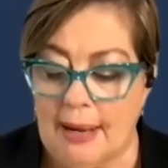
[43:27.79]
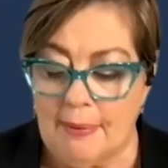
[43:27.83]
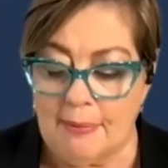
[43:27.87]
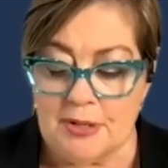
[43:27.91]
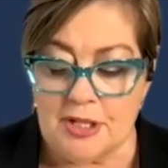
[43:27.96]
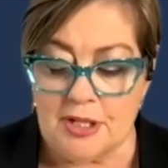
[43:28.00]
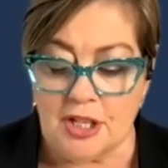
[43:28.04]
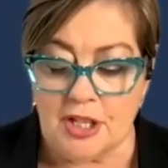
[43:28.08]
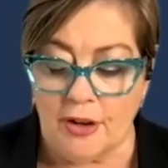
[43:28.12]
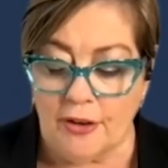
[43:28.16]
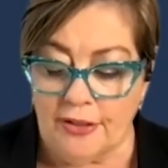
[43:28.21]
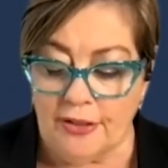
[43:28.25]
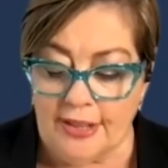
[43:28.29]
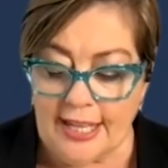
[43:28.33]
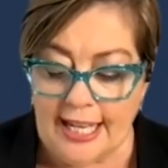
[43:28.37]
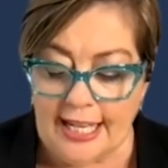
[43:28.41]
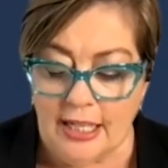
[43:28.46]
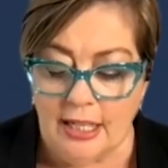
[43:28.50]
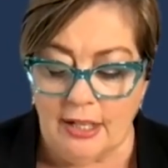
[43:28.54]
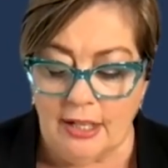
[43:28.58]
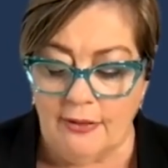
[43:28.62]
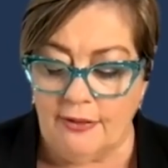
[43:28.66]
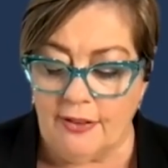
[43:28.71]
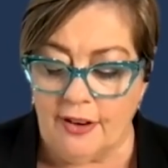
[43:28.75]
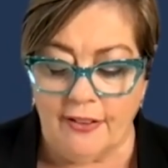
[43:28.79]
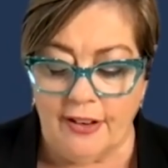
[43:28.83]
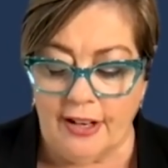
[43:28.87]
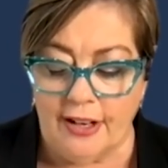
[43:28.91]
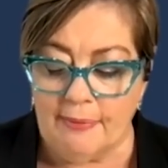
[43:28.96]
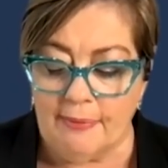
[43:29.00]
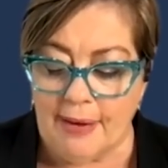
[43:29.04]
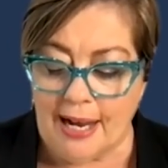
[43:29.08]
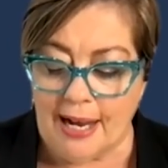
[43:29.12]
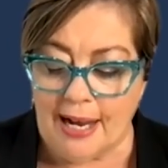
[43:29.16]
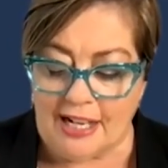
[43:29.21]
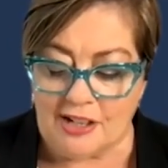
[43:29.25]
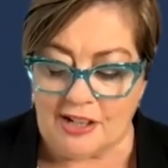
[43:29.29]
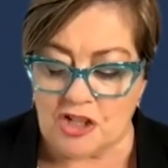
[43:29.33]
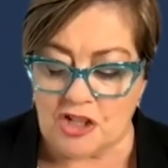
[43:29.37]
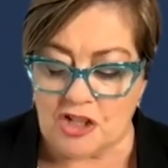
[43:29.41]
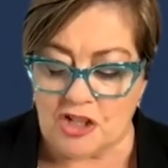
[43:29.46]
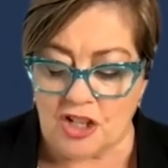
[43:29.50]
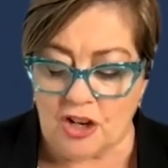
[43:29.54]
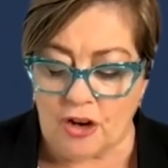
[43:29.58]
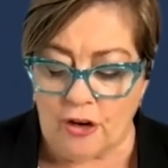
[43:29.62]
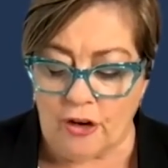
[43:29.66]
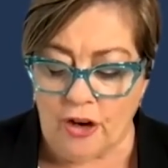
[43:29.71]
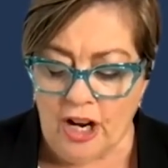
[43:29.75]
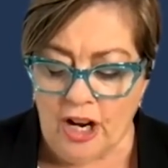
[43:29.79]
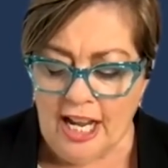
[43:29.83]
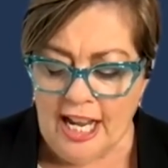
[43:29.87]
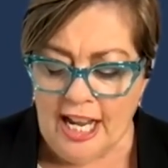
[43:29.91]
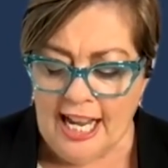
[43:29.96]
So thank you very much. So